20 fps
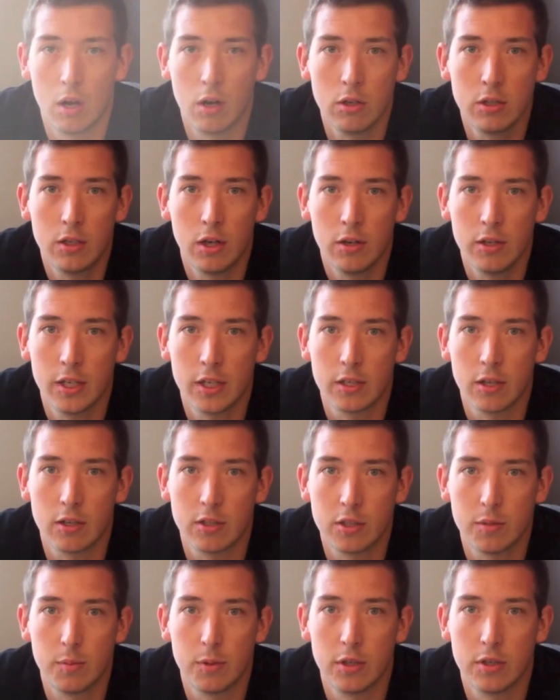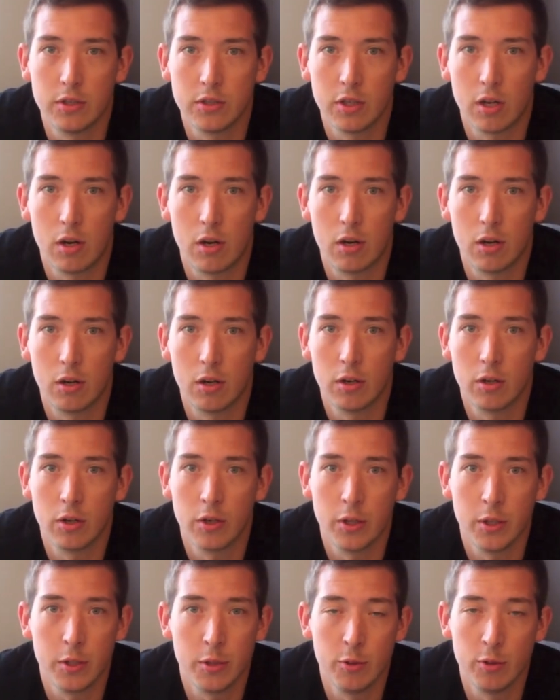Our target customers are
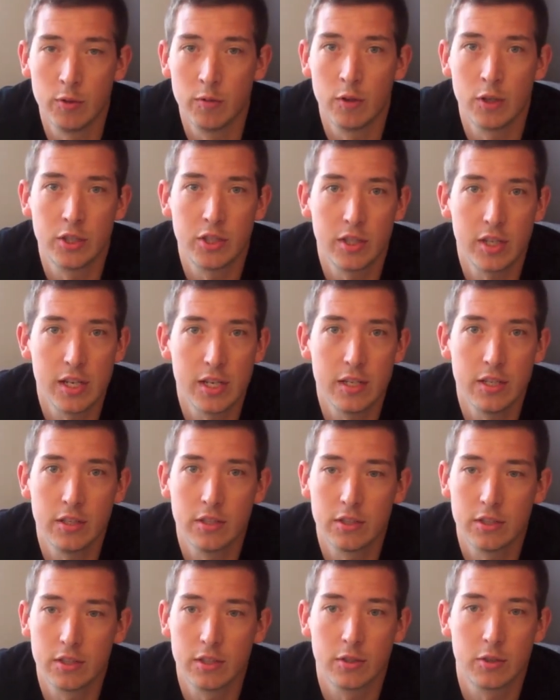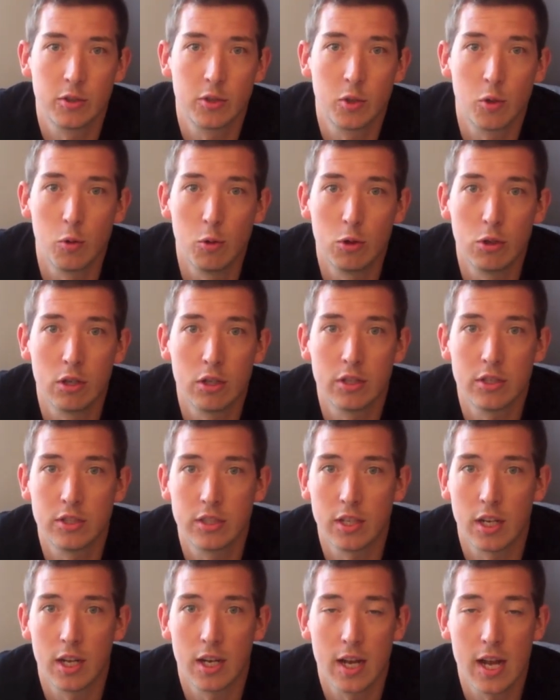universities,
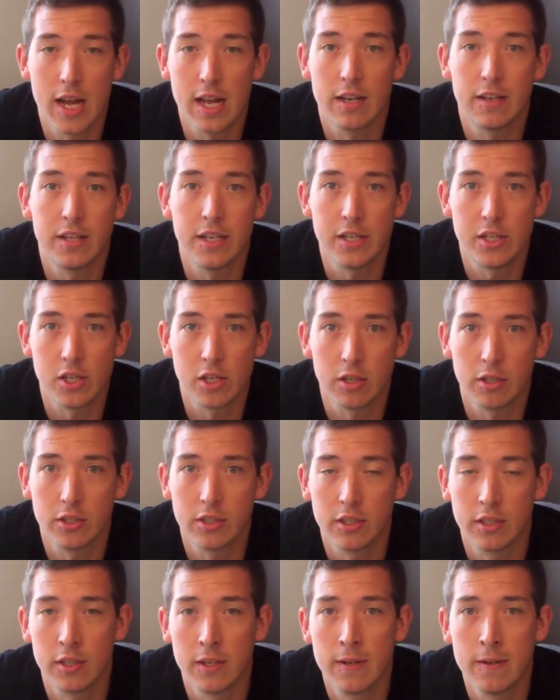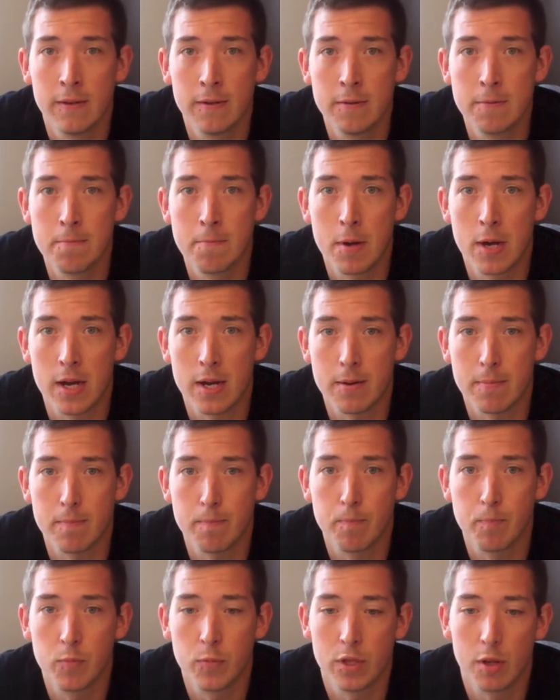schools, uh, and teachers, um,
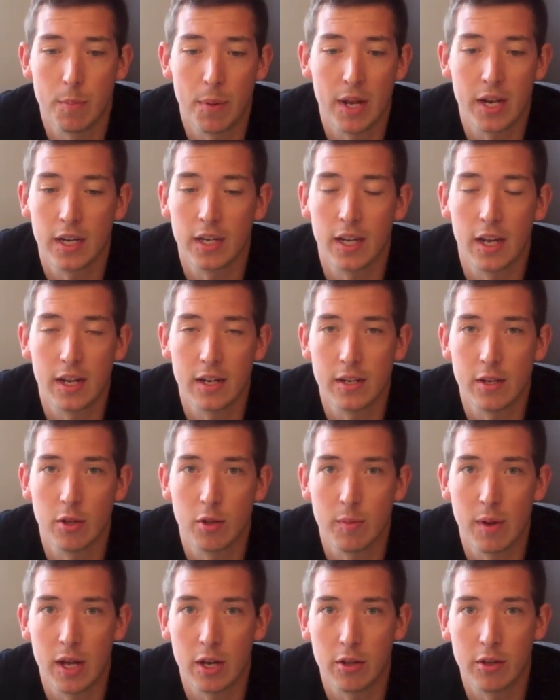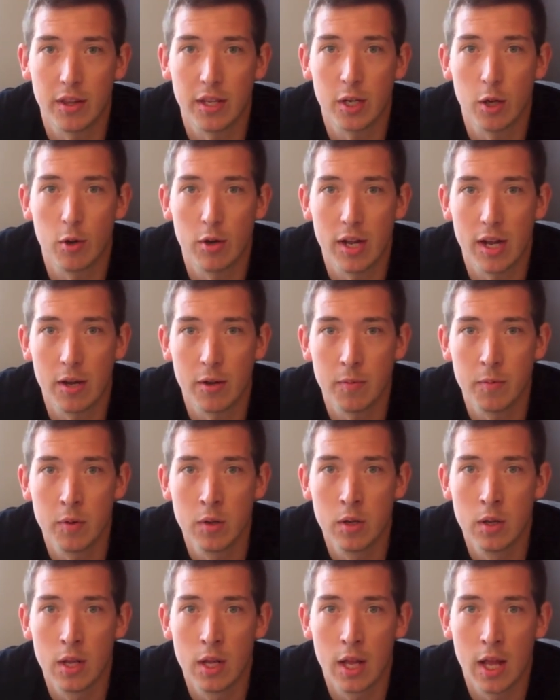depending on you know, the model that they go down
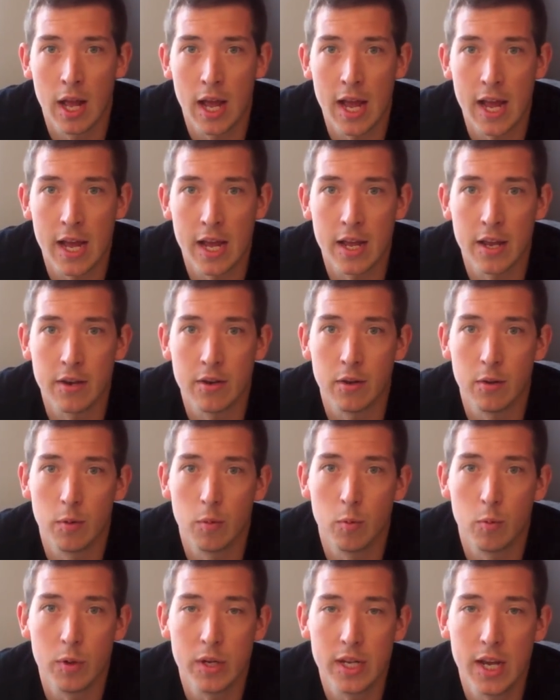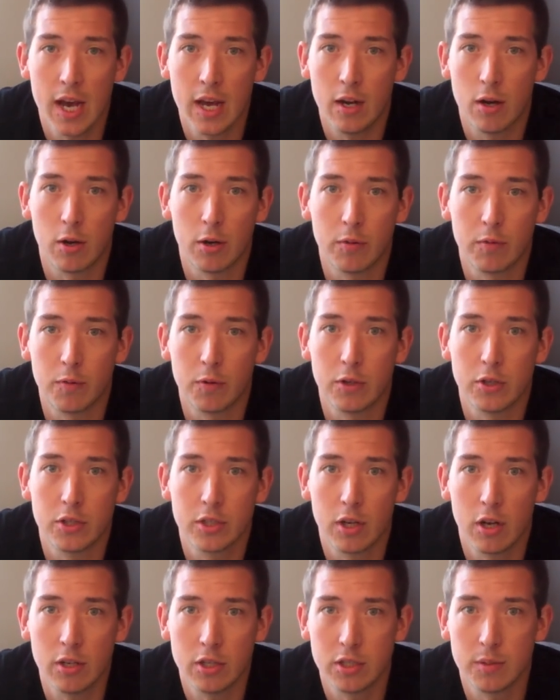and we got our
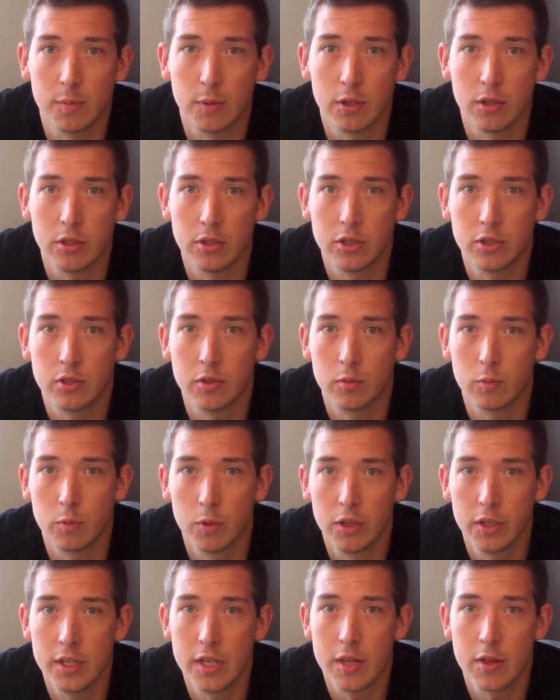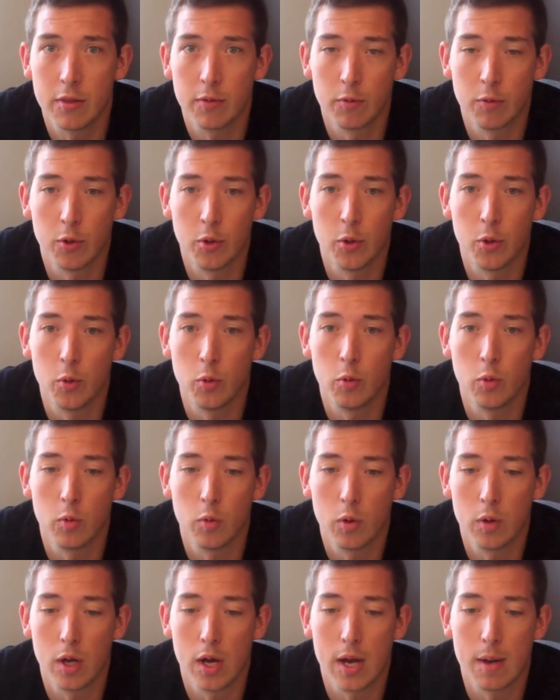first customers really through
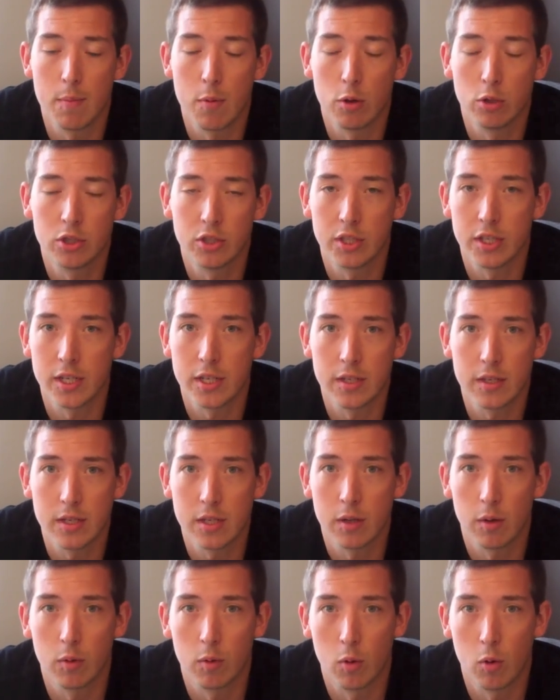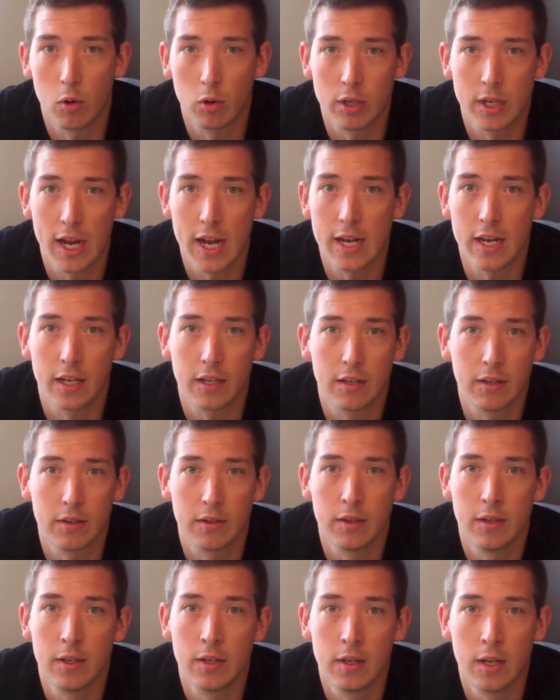uh, mostly you know organic
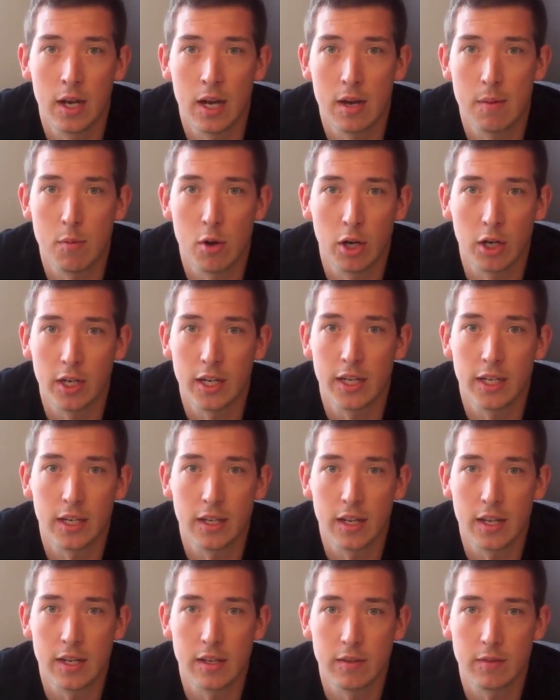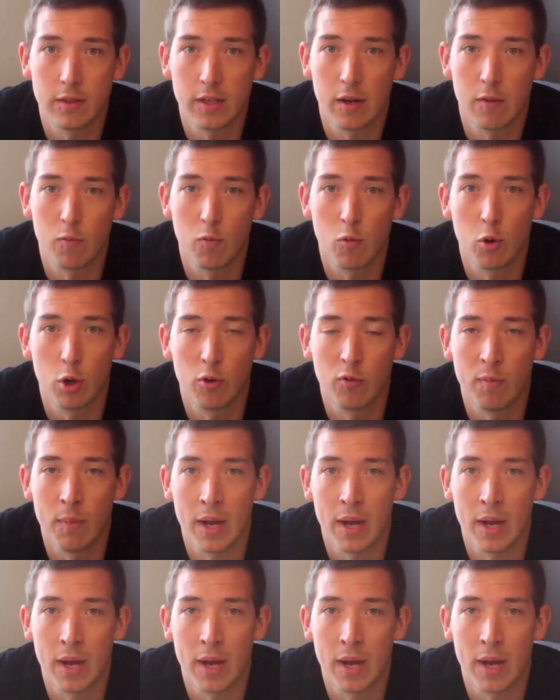uh, marketing and kind of word of